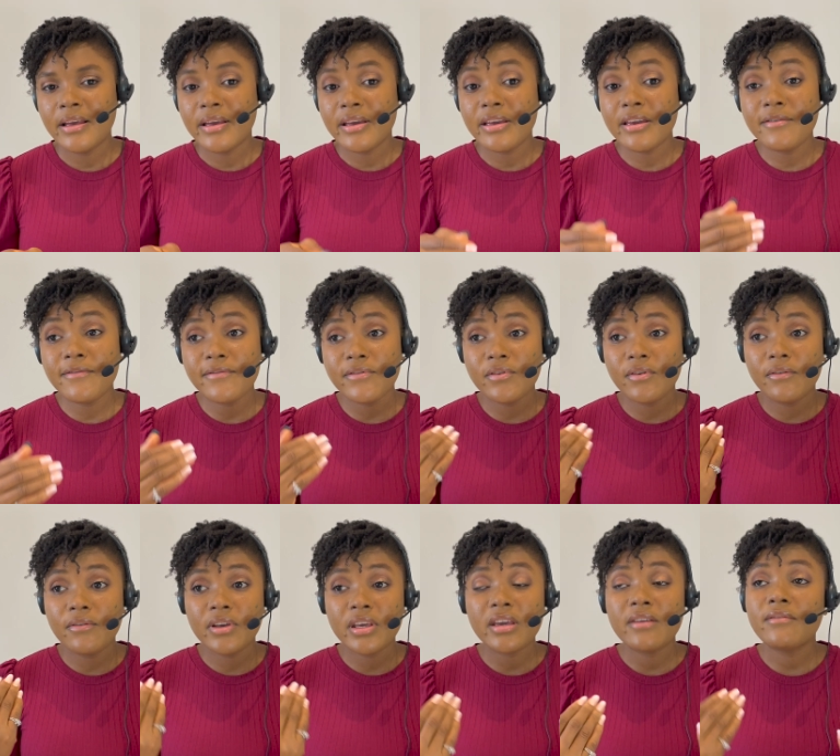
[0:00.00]
If
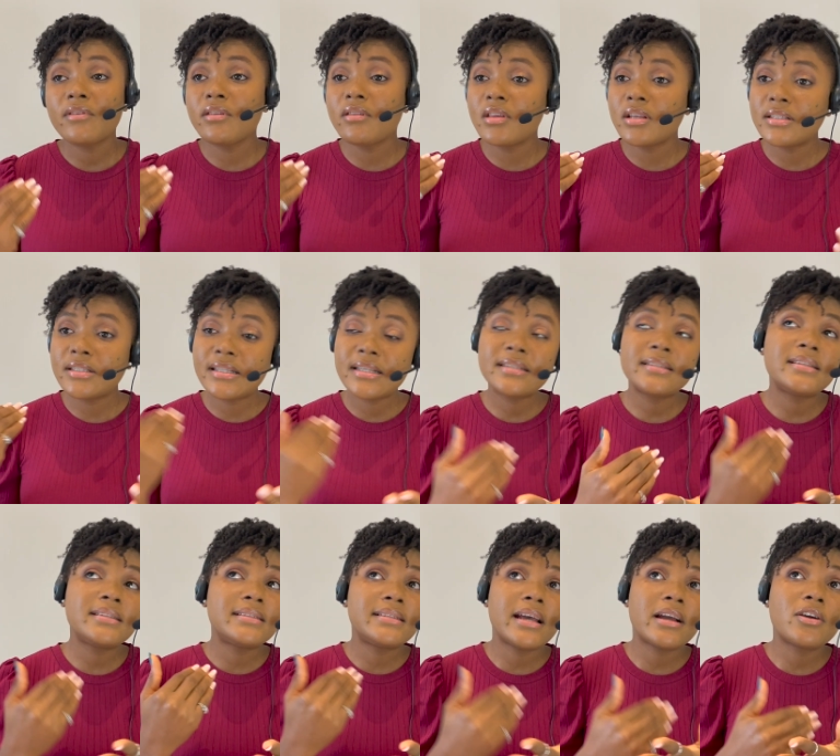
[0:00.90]
you're given 60
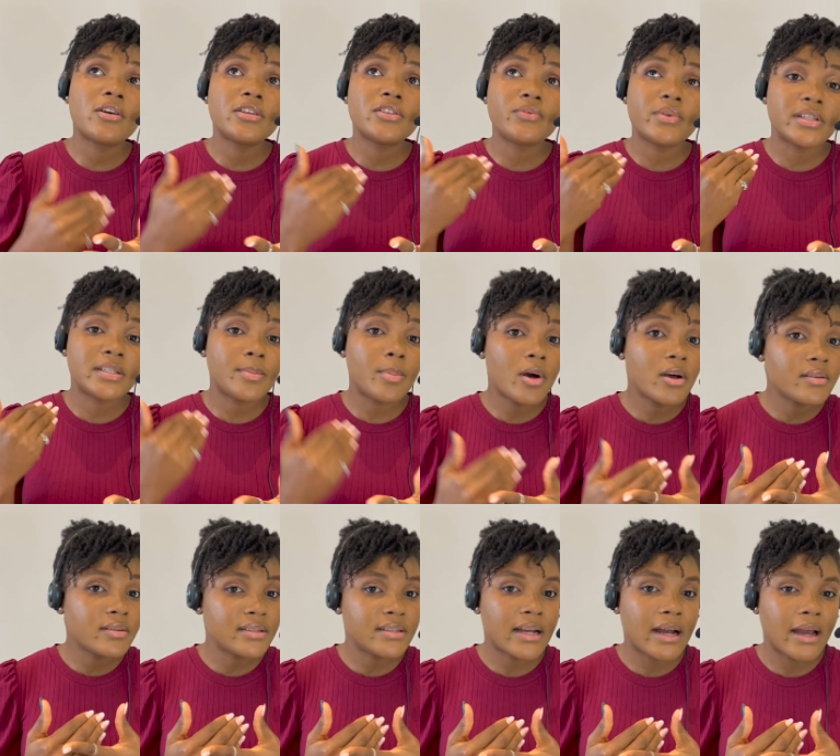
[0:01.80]
seconds
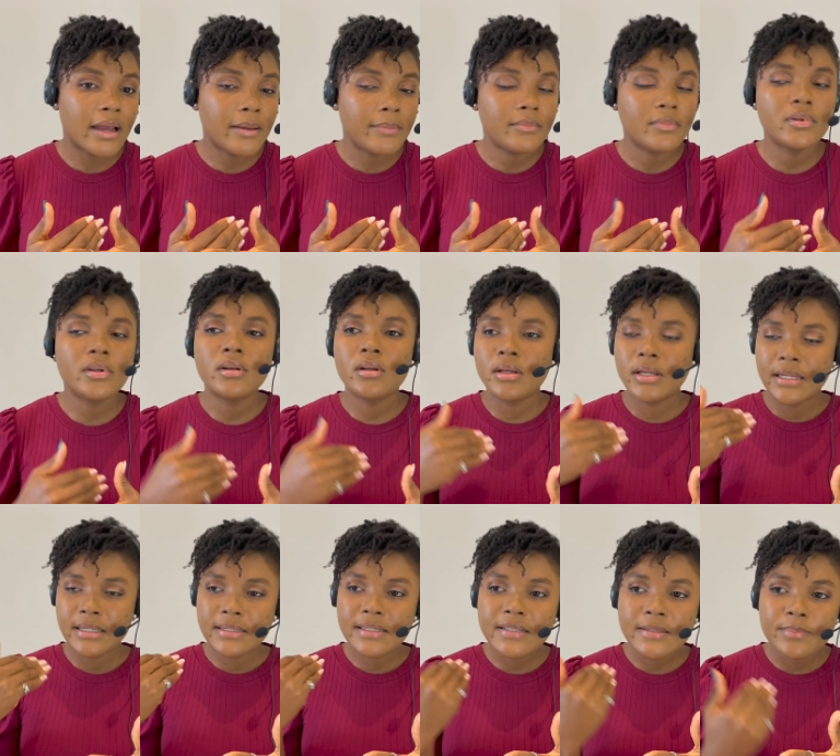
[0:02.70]
response time,
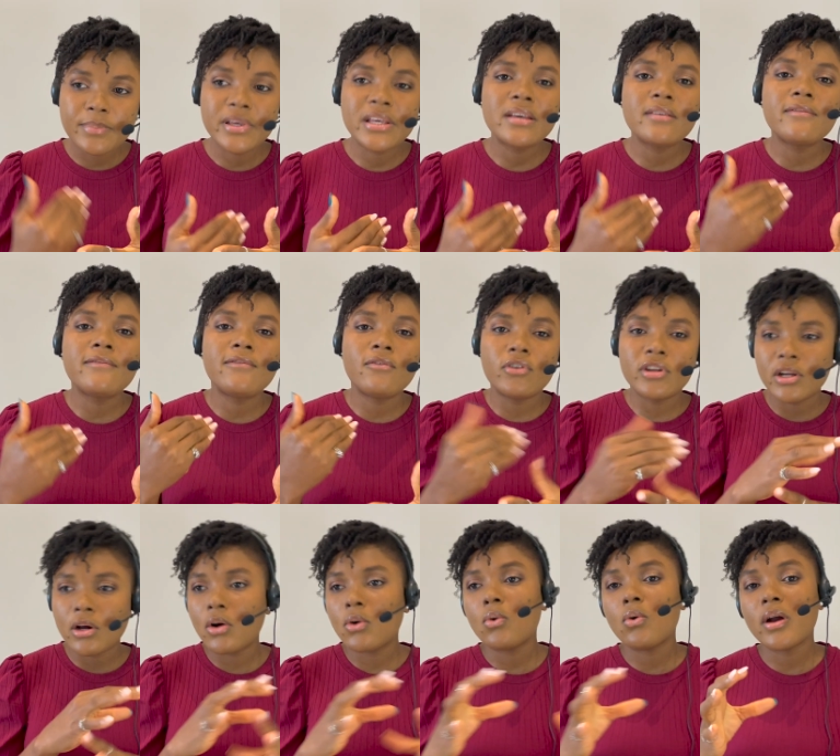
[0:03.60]
speak for
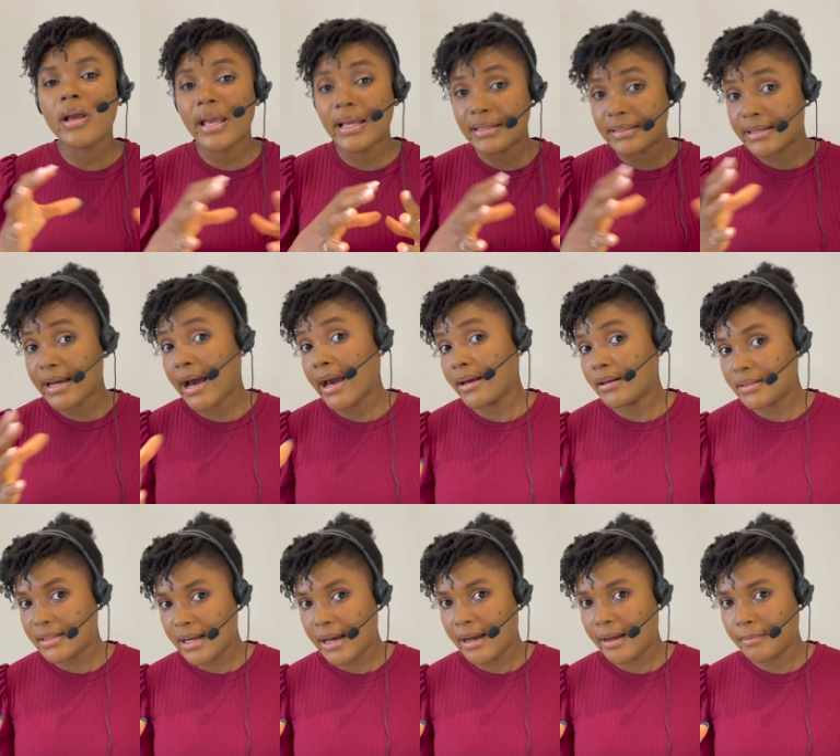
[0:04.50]
the entire
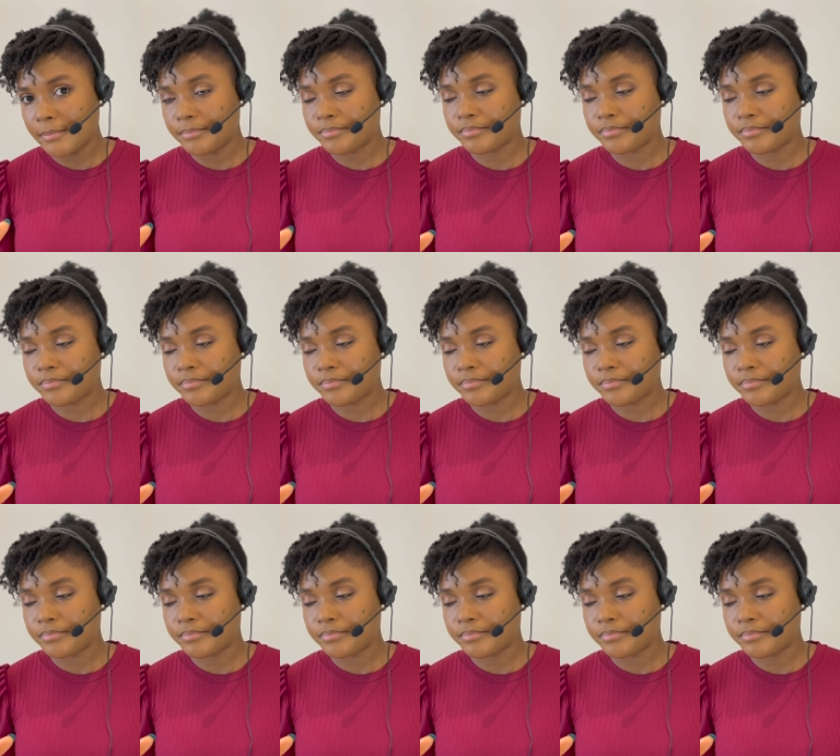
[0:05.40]
time.